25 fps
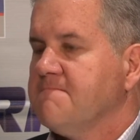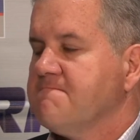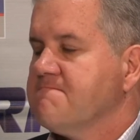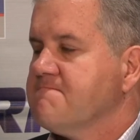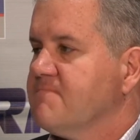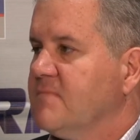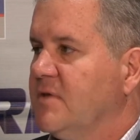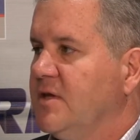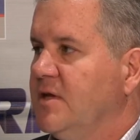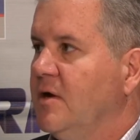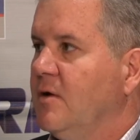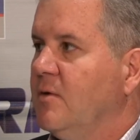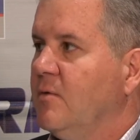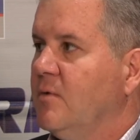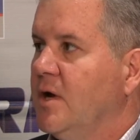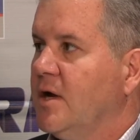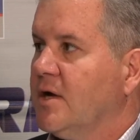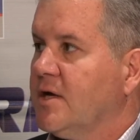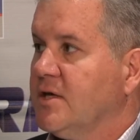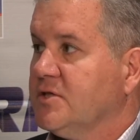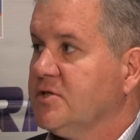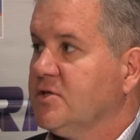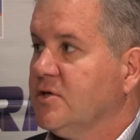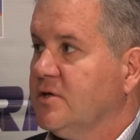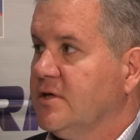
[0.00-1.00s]
you know, a
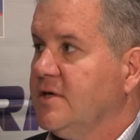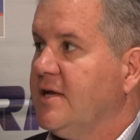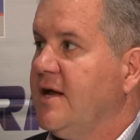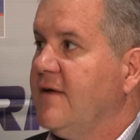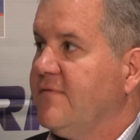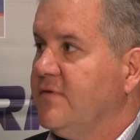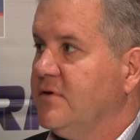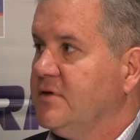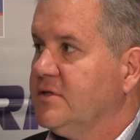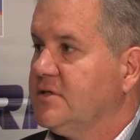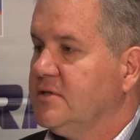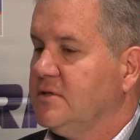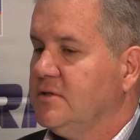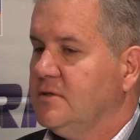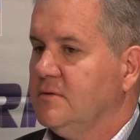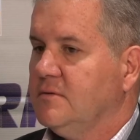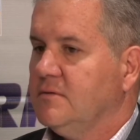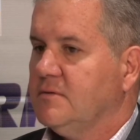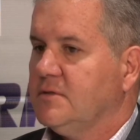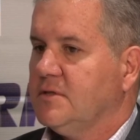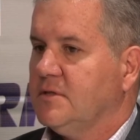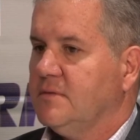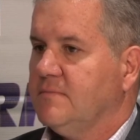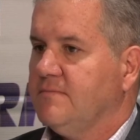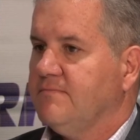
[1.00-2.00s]
concerted effort to
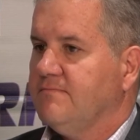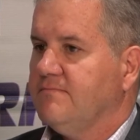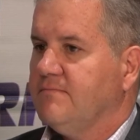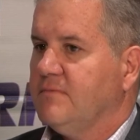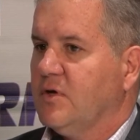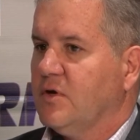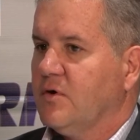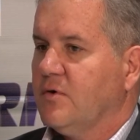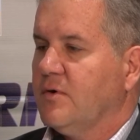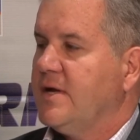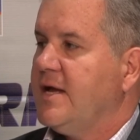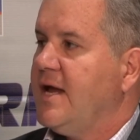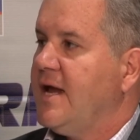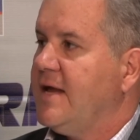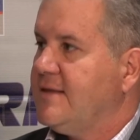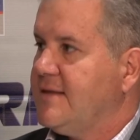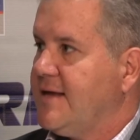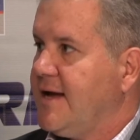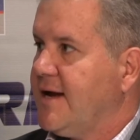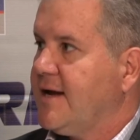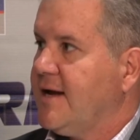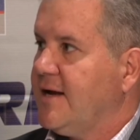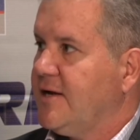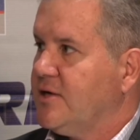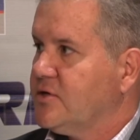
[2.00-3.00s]
create
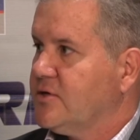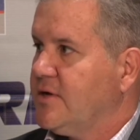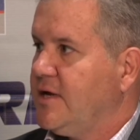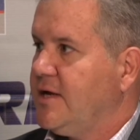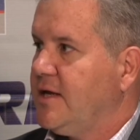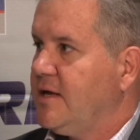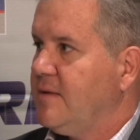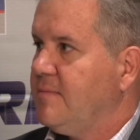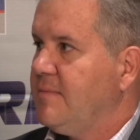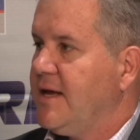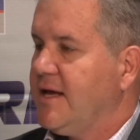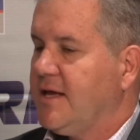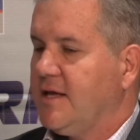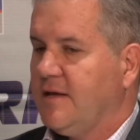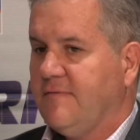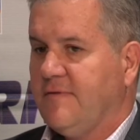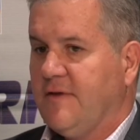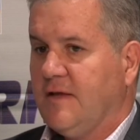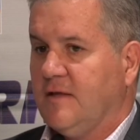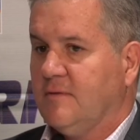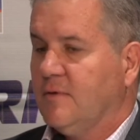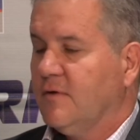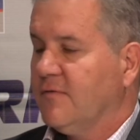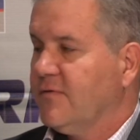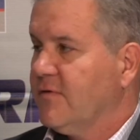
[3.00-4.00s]
that kind of training and make it
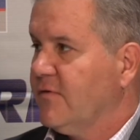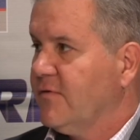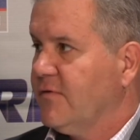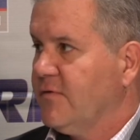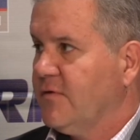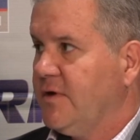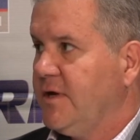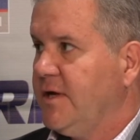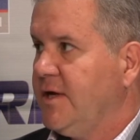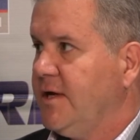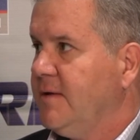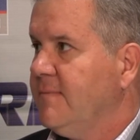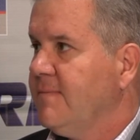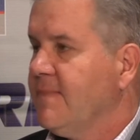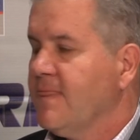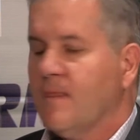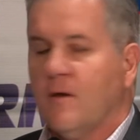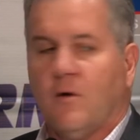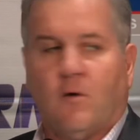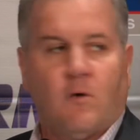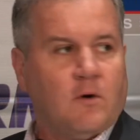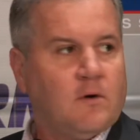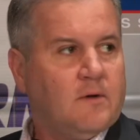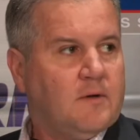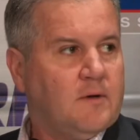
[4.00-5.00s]
available for free,
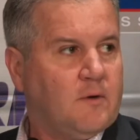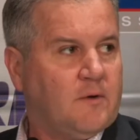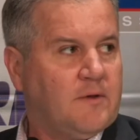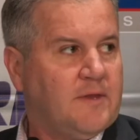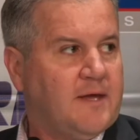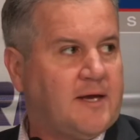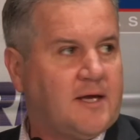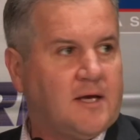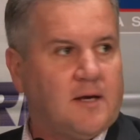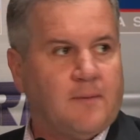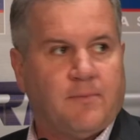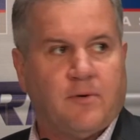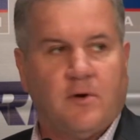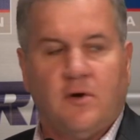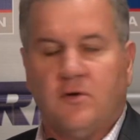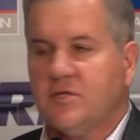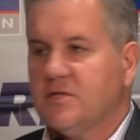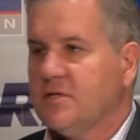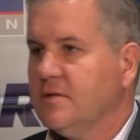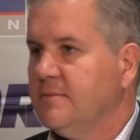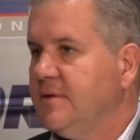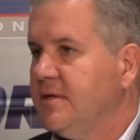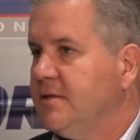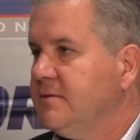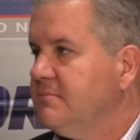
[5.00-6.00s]
or they can approach
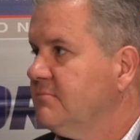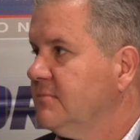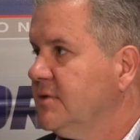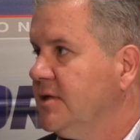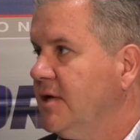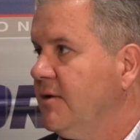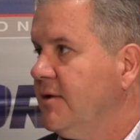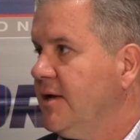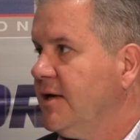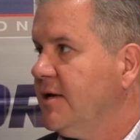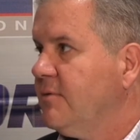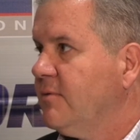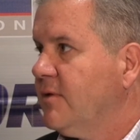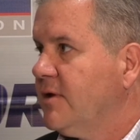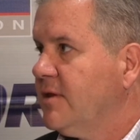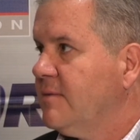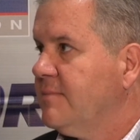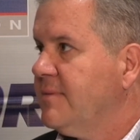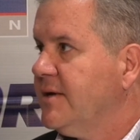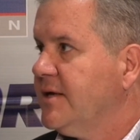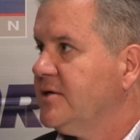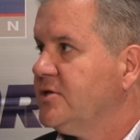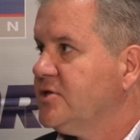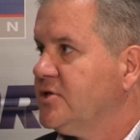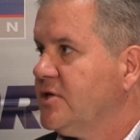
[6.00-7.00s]
them at, you know, any one of the
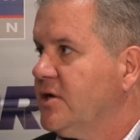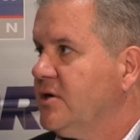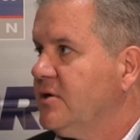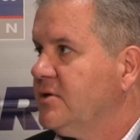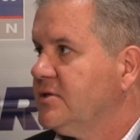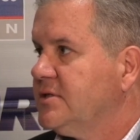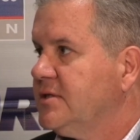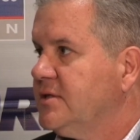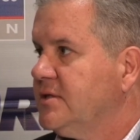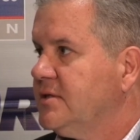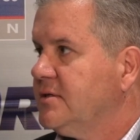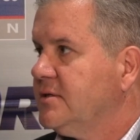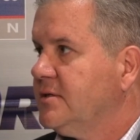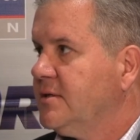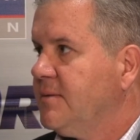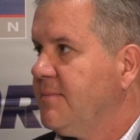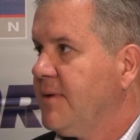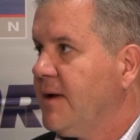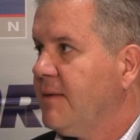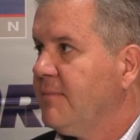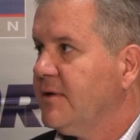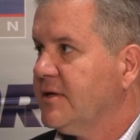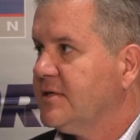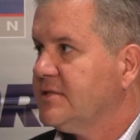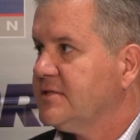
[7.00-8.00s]
big shows that the
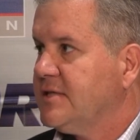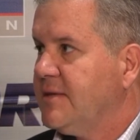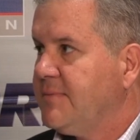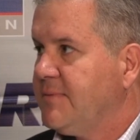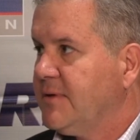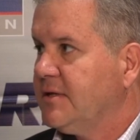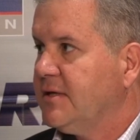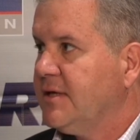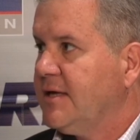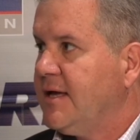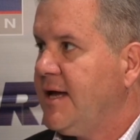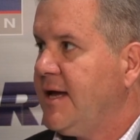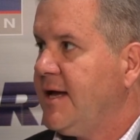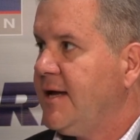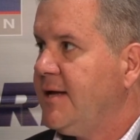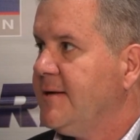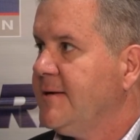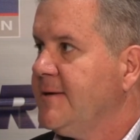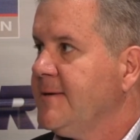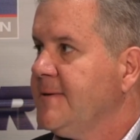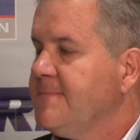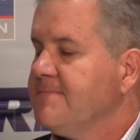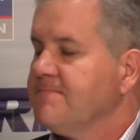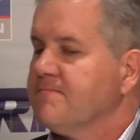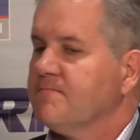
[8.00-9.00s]
public's typically at,
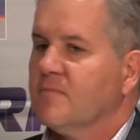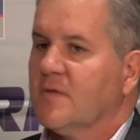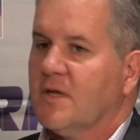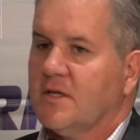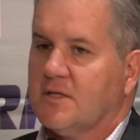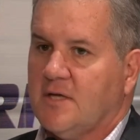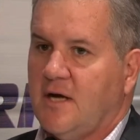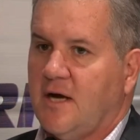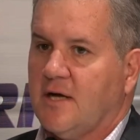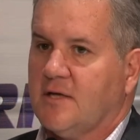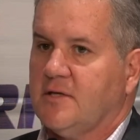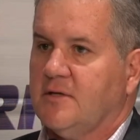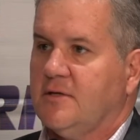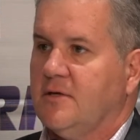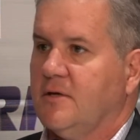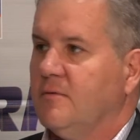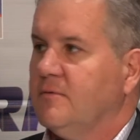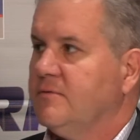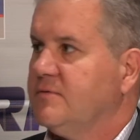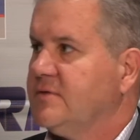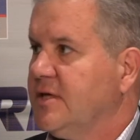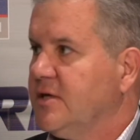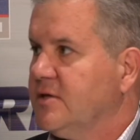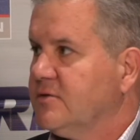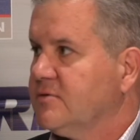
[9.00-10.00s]
talk to their
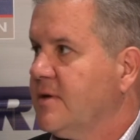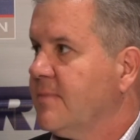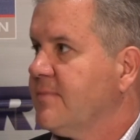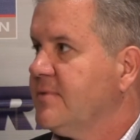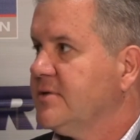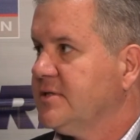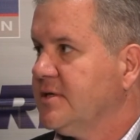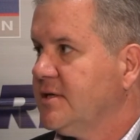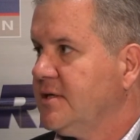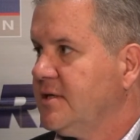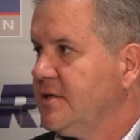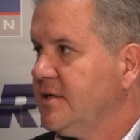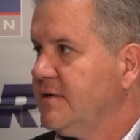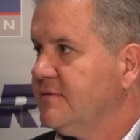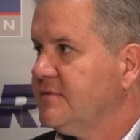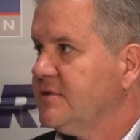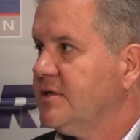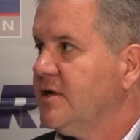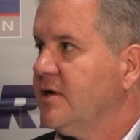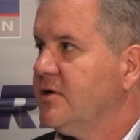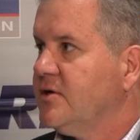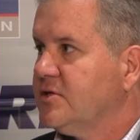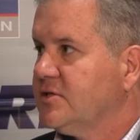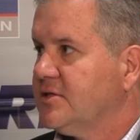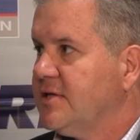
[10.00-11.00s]
sales representatives and
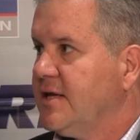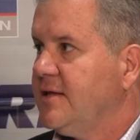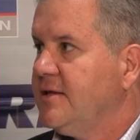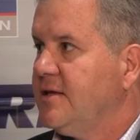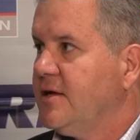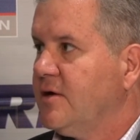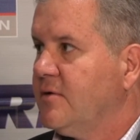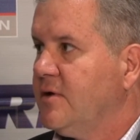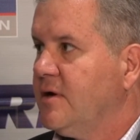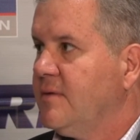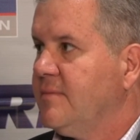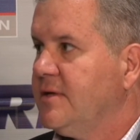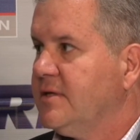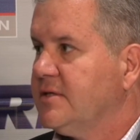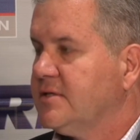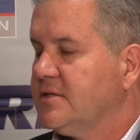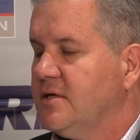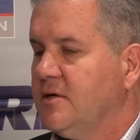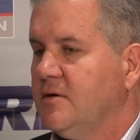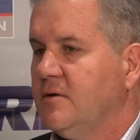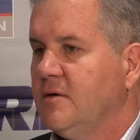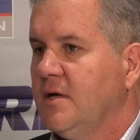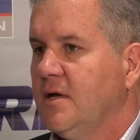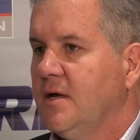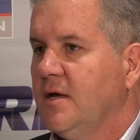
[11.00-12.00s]
understand the equipment. So
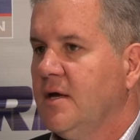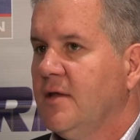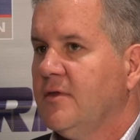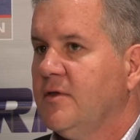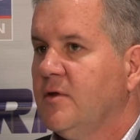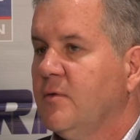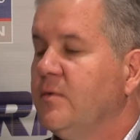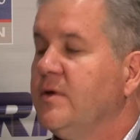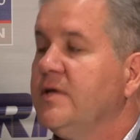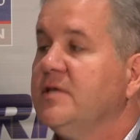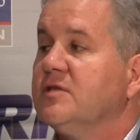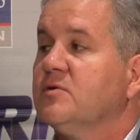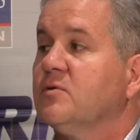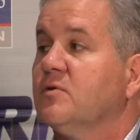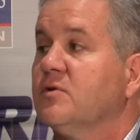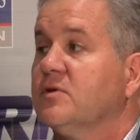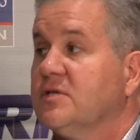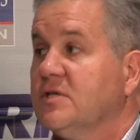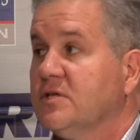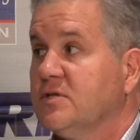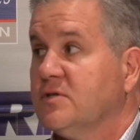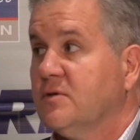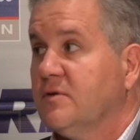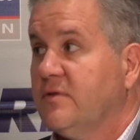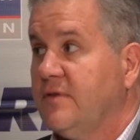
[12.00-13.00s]
the
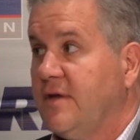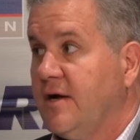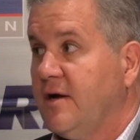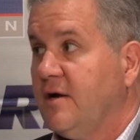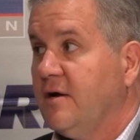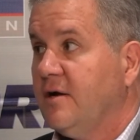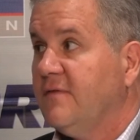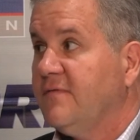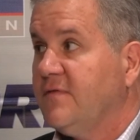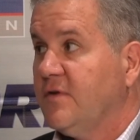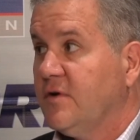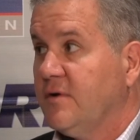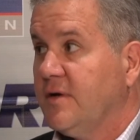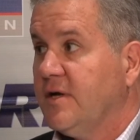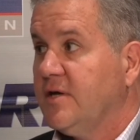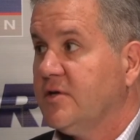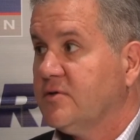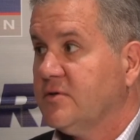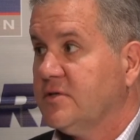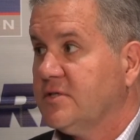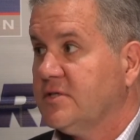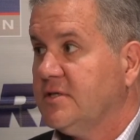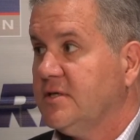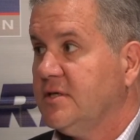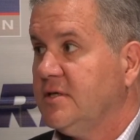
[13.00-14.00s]
resources are there if you're
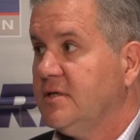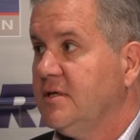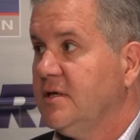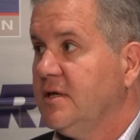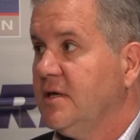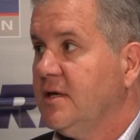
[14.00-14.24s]
interested.